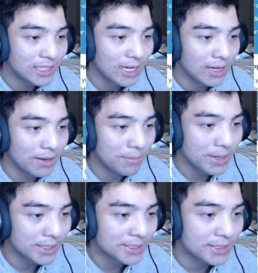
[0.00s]
J M
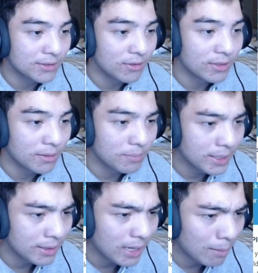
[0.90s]
H donate
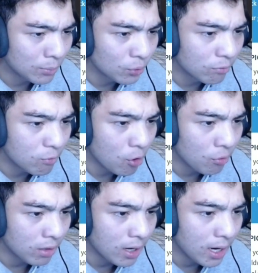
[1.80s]
me, I'm too
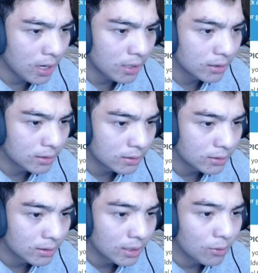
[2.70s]
broke. Ah,
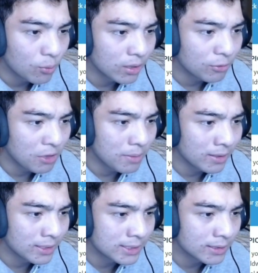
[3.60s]
one
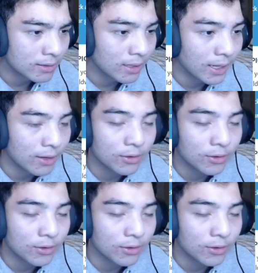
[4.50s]
Rayman is uh,